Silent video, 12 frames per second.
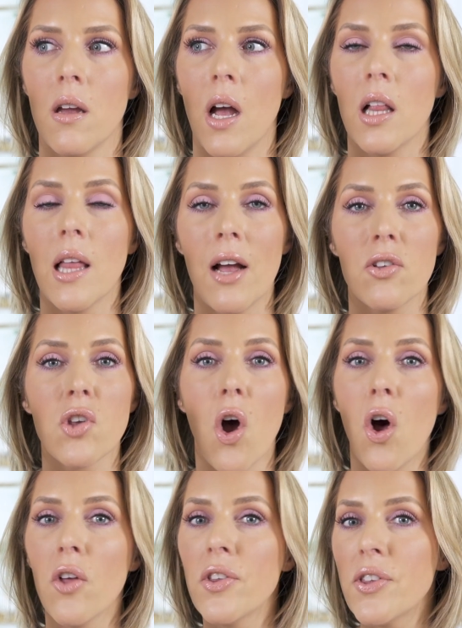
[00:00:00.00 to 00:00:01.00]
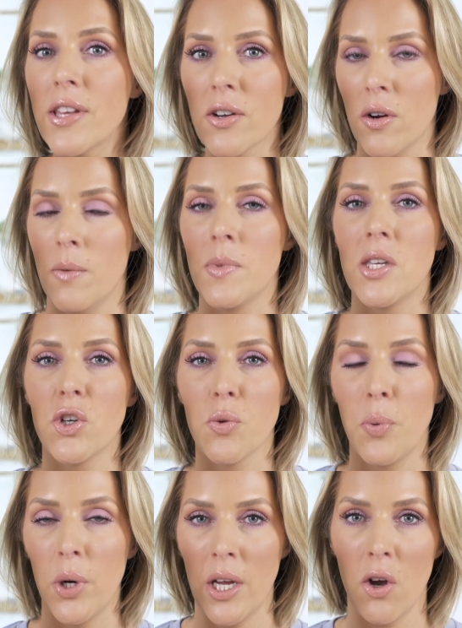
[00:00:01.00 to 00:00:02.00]
allows all the serums that you're
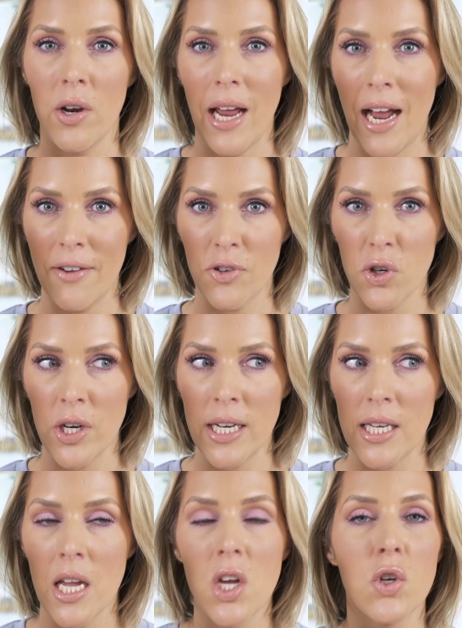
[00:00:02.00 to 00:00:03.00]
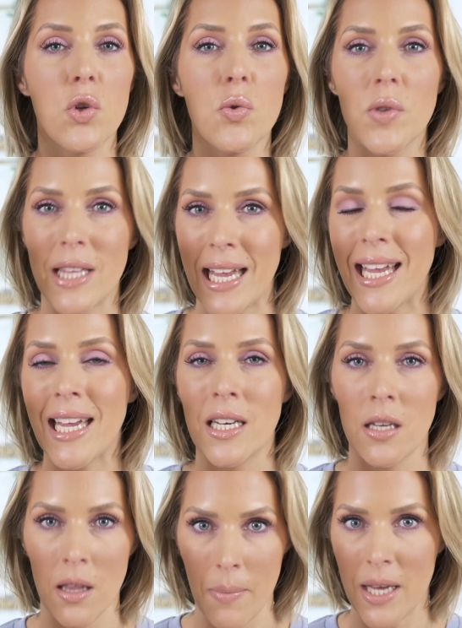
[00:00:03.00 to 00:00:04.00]
putting on after it to sink
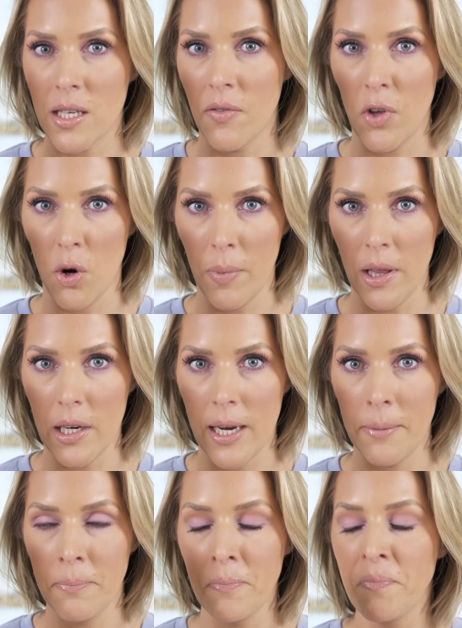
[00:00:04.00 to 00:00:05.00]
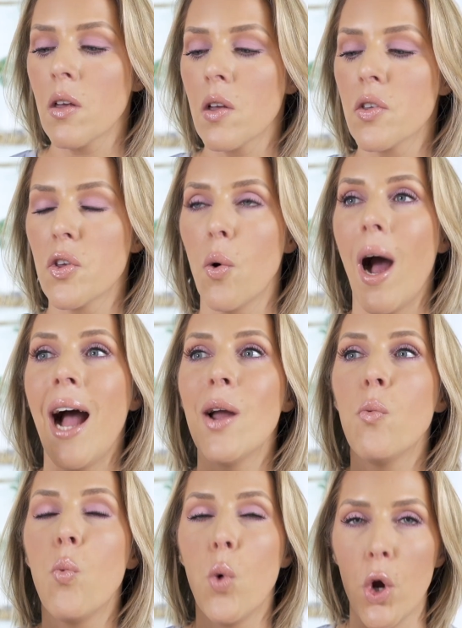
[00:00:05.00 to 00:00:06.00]
into the best of their ability. So I
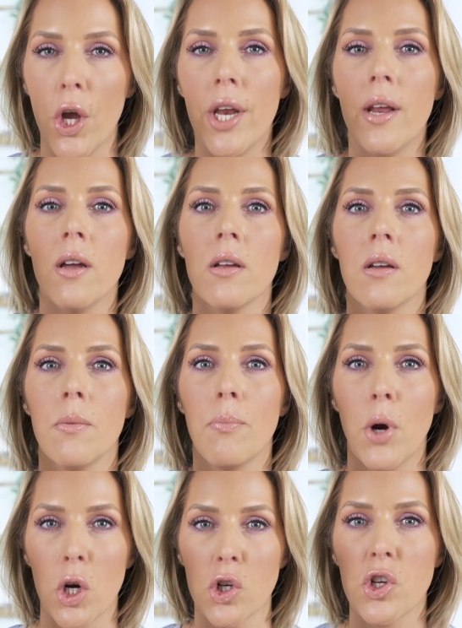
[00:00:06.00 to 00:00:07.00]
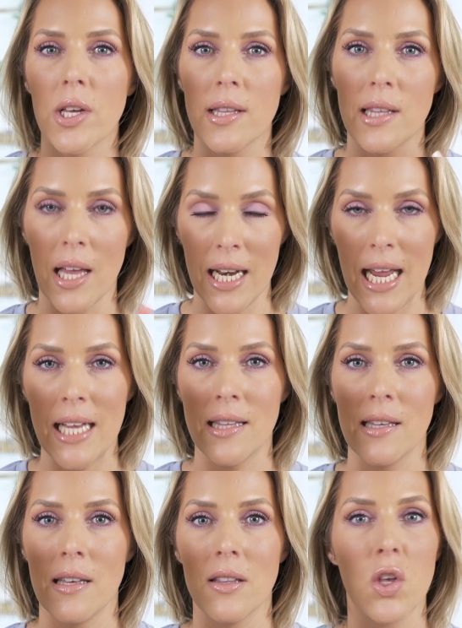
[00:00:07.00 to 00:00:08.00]
would purchase an
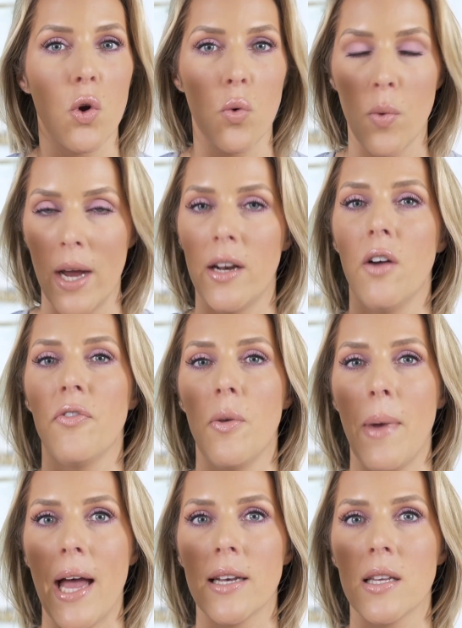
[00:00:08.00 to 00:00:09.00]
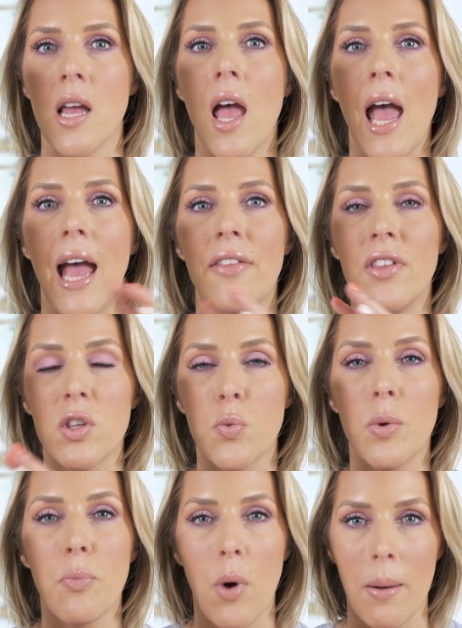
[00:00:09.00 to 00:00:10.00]
essence right off the bat, and this
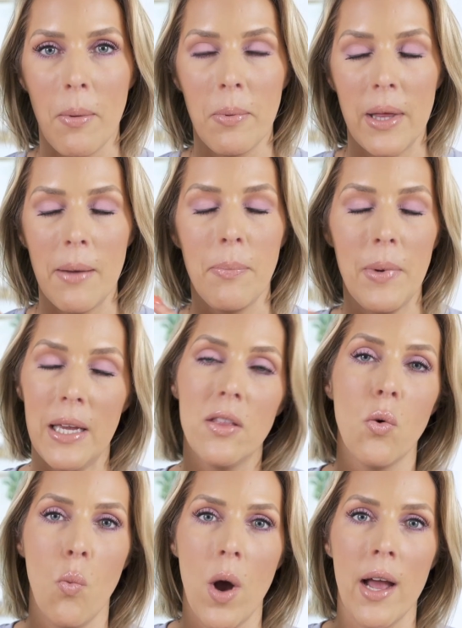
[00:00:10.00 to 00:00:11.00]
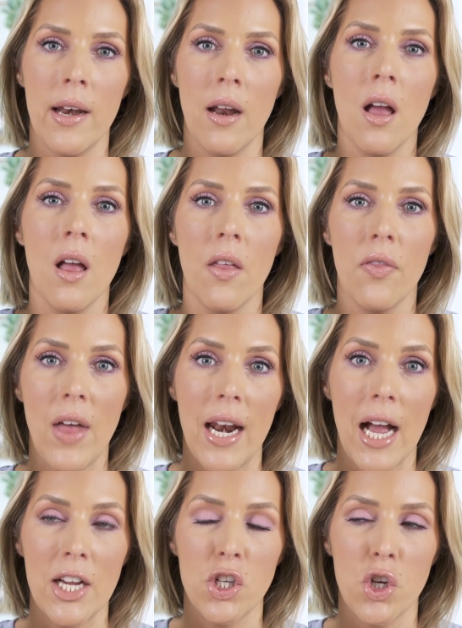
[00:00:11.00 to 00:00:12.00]
would probably be the one
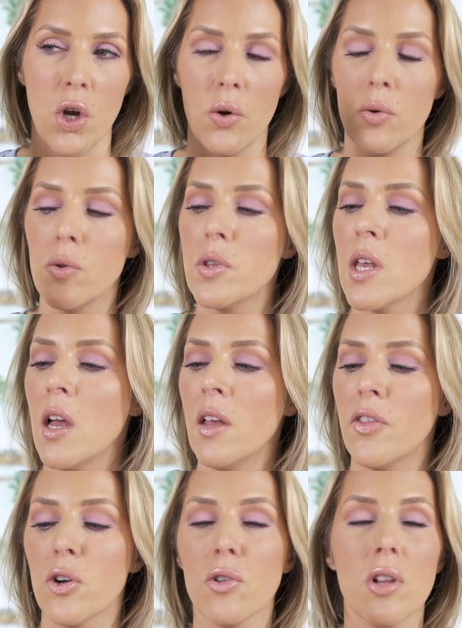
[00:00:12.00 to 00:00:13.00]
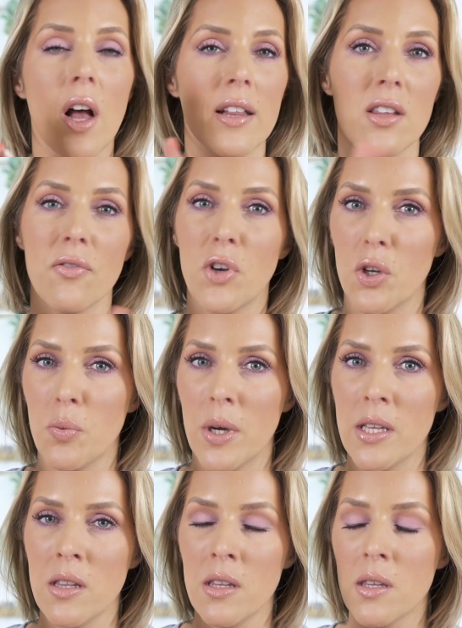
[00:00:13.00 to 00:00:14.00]
that I chose. There are lots of good
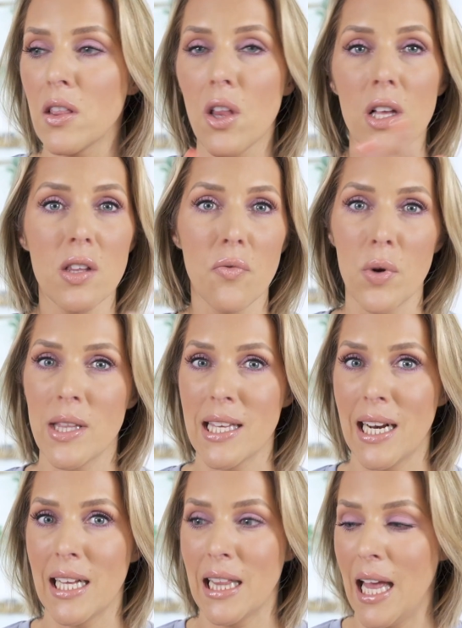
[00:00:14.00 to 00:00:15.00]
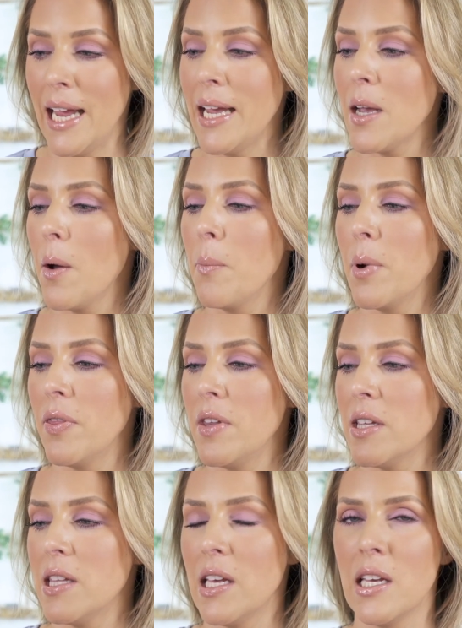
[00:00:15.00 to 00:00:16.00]
ones, lots of ones that I like, but
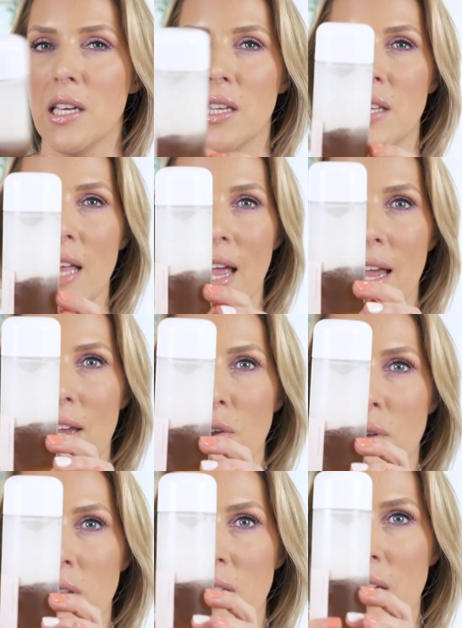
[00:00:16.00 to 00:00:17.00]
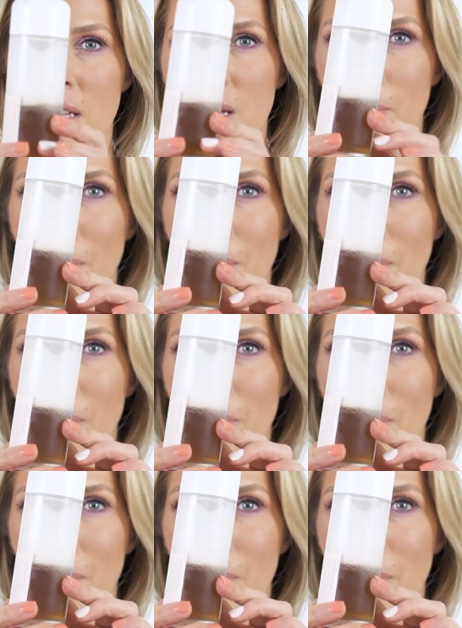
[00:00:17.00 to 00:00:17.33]
this is a, you can see it's a